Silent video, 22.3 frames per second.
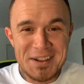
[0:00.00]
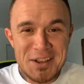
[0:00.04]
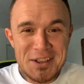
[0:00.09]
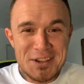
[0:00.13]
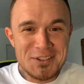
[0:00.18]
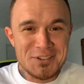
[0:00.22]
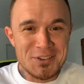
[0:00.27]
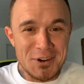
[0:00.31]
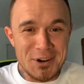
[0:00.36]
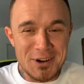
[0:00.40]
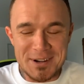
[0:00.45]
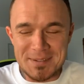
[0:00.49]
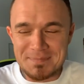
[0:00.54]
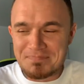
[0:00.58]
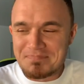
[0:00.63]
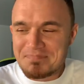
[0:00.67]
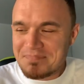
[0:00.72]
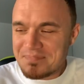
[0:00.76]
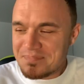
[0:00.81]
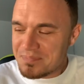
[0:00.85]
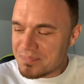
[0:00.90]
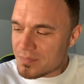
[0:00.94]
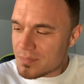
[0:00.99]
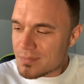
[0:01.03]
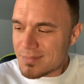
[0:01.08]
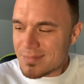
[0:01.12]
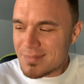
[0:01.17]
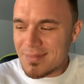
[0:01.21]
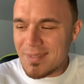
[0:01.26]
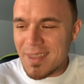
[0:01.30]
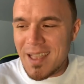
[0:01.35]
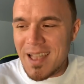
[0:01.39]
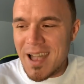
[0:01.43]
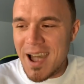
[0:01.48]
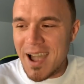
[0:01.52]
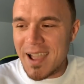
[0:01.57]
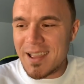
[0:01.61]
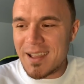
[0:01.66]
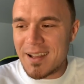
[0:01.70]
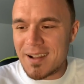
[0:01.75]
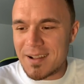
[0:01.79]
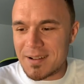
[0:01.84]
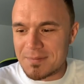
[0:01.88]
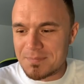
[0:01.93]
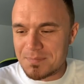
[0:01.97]
Sorry,
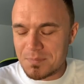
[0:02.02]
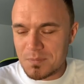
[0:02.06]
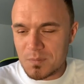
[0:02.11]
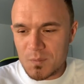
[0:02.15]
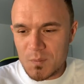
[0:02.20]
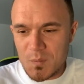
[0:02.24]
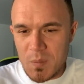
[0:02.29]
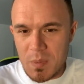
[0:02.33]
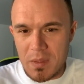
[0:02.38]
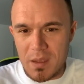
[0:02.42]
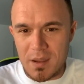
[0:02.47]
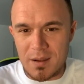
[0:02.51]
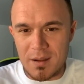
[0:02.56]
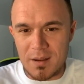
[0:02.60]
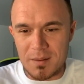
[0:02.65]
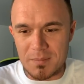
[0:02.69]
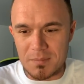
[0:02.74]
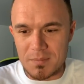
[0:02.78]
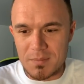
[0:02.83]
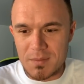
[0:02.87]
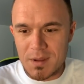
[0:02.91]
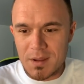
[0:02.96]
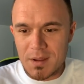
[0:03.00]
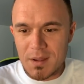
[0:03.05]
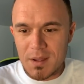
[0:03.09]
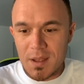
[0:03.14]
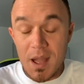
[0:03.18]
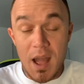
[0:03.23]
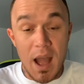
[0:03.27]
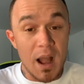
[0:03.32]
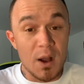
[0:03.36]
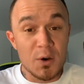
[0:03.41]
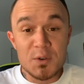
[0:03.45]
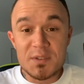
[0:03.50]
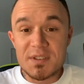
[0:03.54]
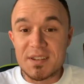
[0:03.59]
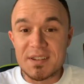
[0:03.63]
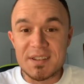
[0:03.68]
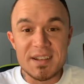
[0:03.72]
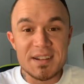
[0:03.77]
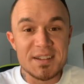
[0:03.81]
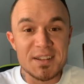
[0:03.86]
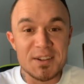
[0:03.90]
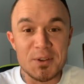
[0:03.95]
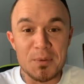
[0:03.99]
I um, I was
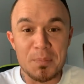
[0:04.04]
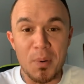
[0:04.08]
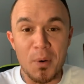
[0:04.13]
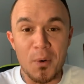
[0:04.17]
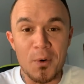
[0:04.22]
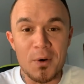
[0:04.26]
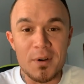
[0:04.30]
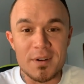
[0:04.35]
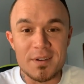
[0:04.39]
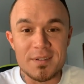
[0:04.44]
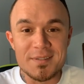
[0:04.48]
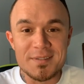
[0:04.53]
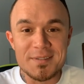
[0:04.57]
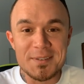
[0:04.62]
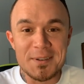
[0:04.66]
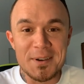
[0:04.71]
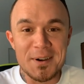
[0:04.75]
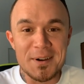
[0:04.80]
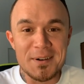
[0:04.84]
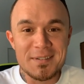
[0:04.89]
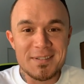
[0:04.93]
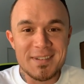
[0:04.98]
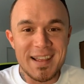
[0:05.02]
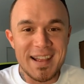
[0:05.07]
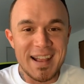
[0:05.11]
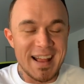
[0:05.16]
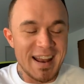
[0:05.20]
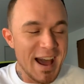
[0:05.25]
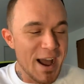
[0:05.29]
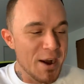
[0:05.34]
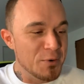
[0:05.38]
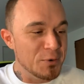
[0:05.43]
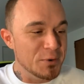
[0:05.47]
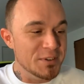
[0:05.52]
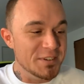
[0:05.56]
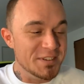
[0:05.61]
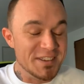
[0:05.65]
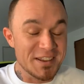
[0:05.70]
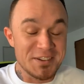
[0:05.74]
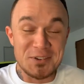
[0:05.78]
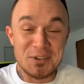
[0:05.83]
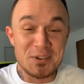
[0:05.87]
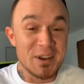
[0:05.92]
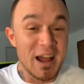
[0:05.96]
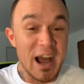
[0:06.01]
addicted to porn, yo, and I was
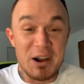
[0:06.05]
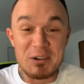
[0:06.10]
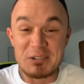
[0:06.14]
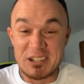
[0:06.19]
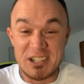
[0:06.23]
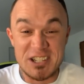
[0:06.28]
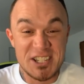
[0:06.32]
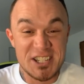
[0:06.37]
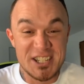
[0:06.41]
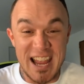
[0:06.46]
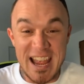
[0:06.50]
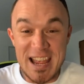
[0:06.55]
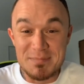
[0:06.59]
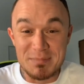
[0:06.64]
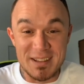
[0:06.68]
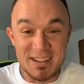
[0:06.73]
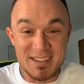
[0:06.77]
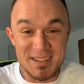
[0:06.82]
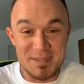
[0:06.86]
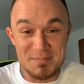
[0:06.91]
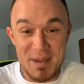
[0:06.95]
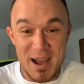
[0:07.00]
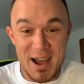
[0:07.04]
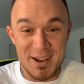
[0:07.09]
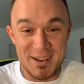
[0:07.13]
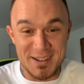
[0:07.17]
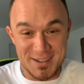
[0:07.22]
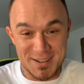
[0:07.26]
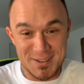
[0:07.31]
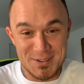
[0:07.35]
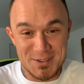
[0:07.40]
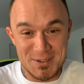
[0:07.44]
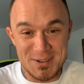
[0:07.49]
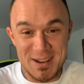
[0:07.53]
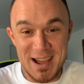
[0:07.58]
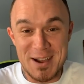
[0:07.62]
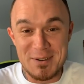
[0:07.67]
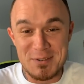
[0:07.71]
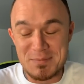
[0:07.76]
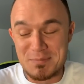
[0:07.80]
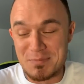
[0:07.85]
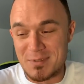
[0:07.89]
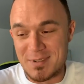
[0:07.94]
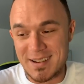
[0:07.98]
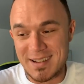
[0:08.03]
shameless about it, dude. I
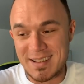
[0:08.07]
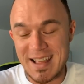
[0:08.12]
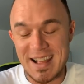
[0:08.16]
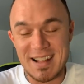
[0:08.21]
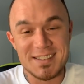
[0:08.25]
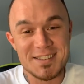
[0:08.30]
would bring that